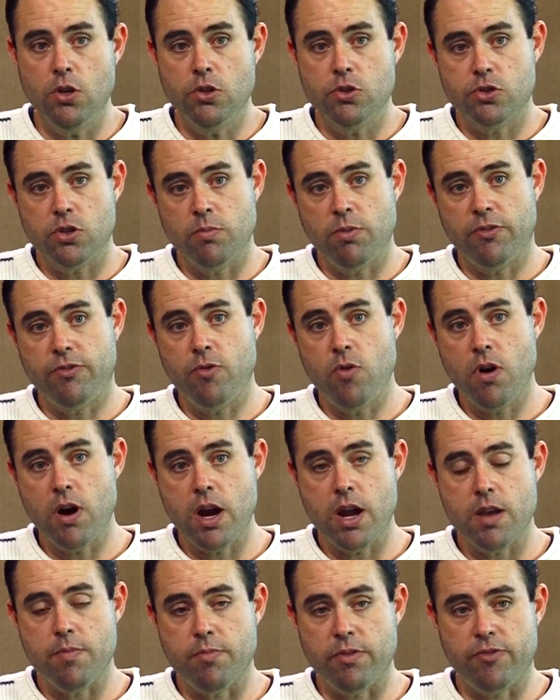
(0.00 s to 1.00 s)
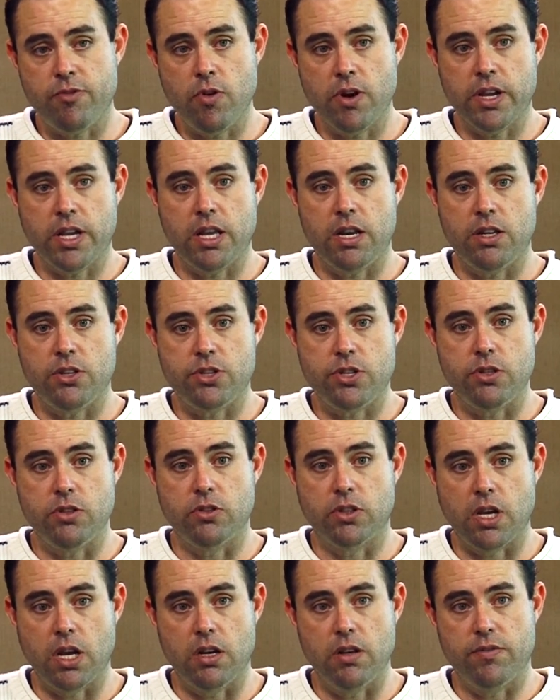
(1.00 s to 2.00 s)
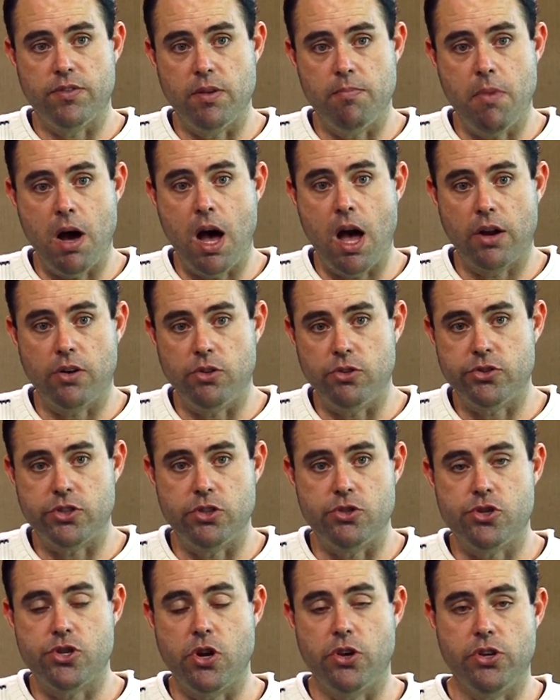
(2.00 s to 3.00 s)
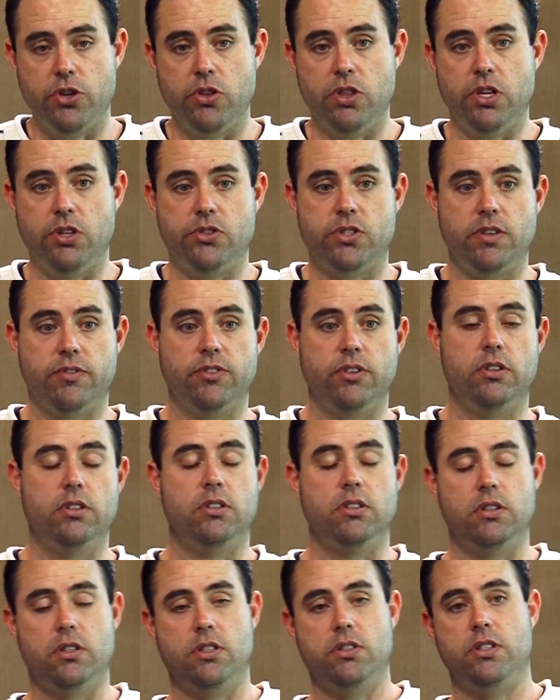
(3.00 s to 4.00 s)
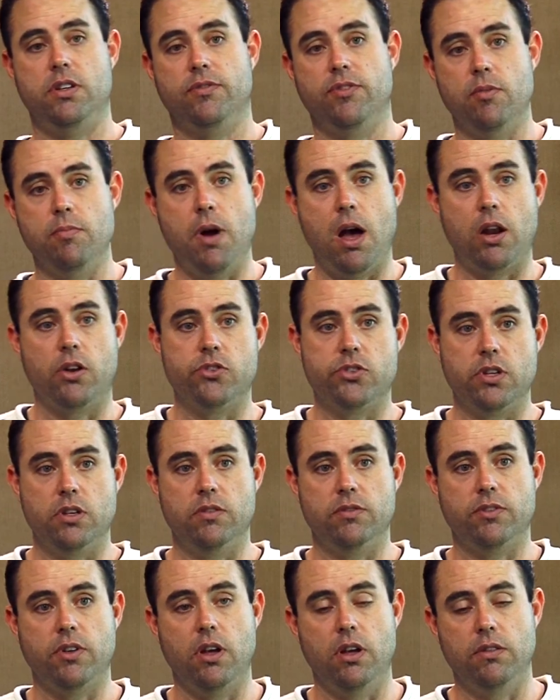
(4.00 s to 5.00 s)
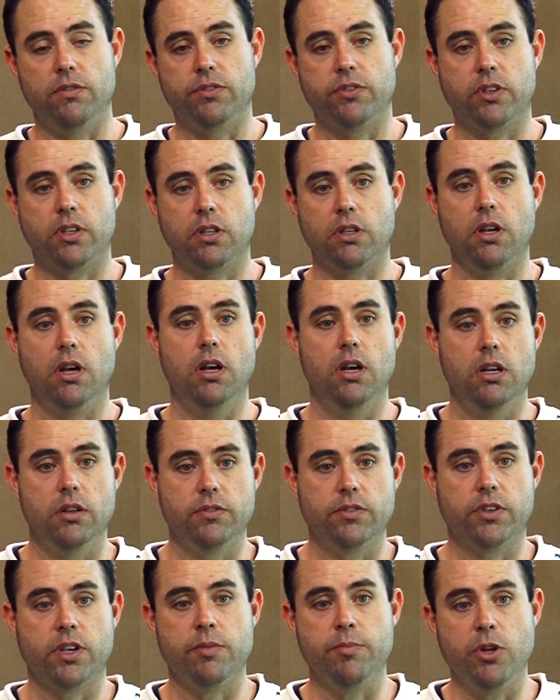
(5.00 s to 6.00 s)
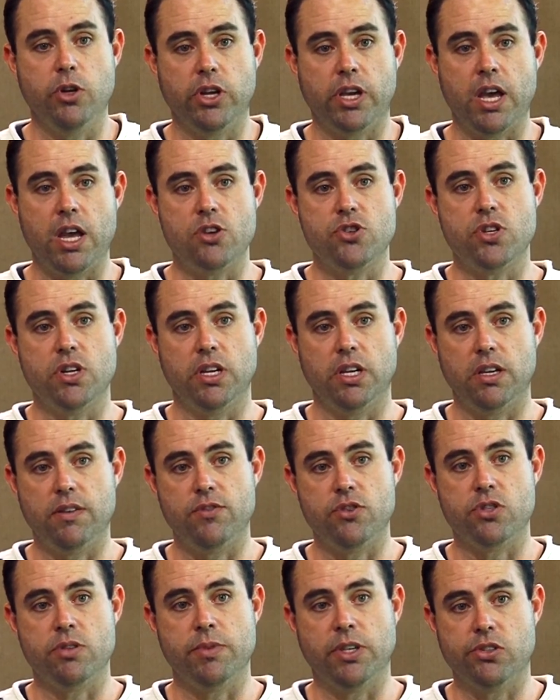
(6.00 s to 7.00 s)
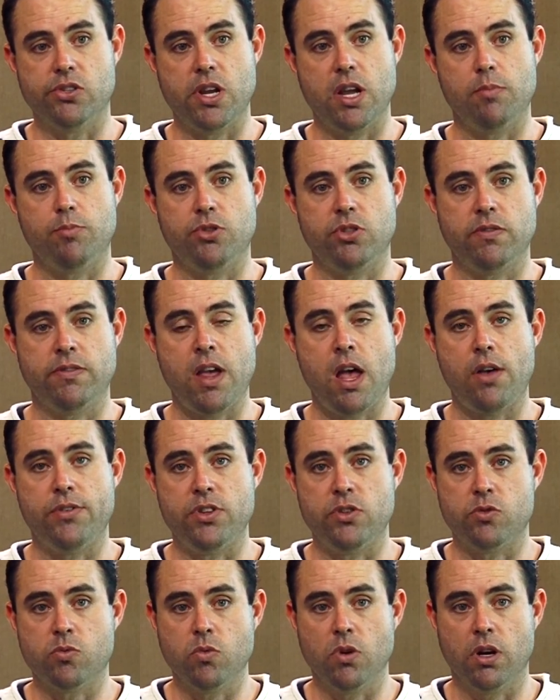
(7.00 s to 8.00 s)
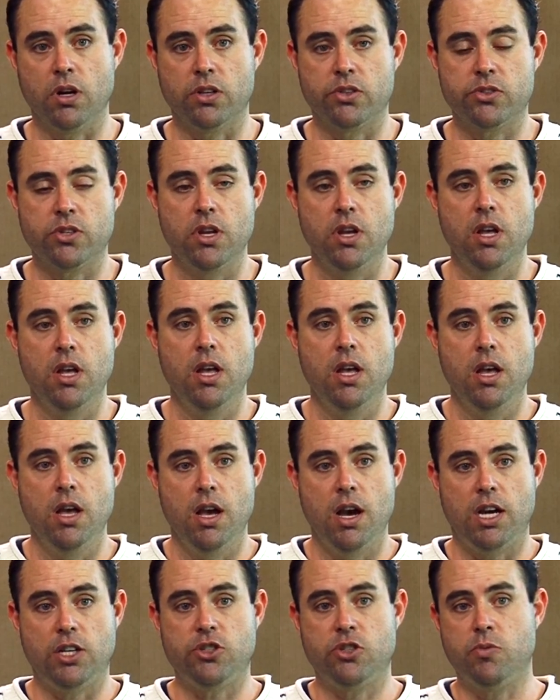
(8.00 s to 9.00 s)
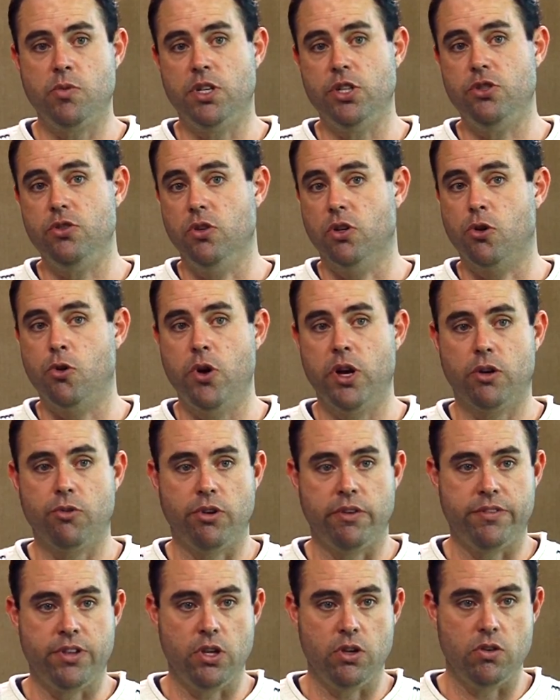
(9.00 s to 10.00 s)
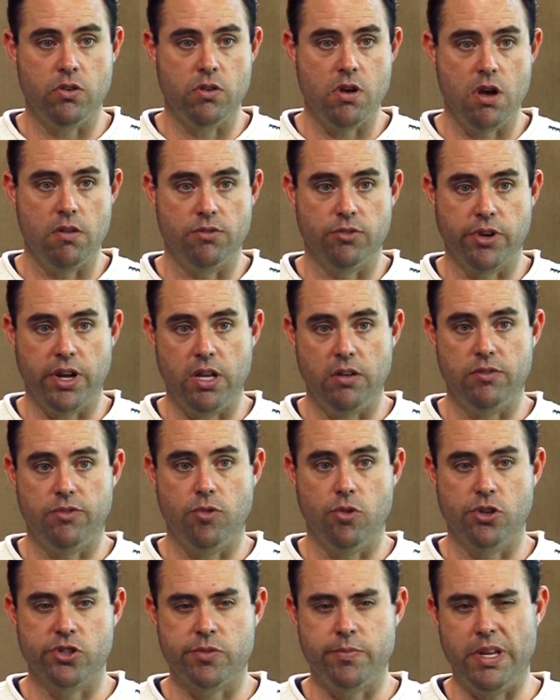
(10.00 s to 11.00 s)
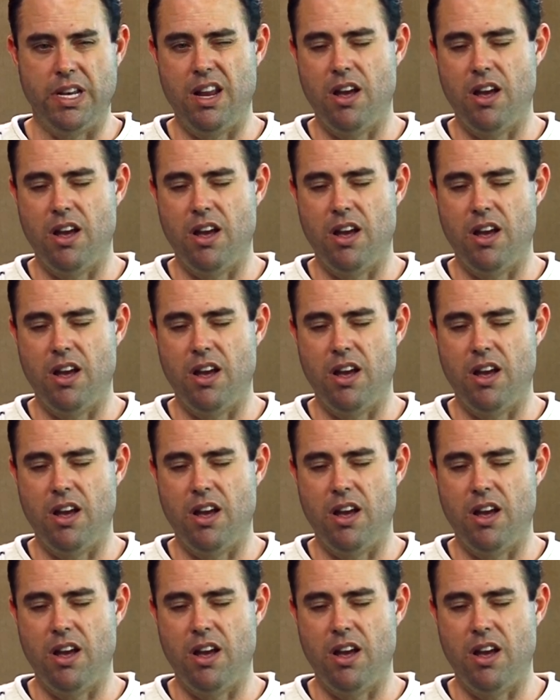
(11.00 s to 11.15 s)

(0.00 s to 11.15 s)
So before I get into kind of the models and show you these different models of communication and give you some examples of how this works, I just want to do a quick review of reinforcement.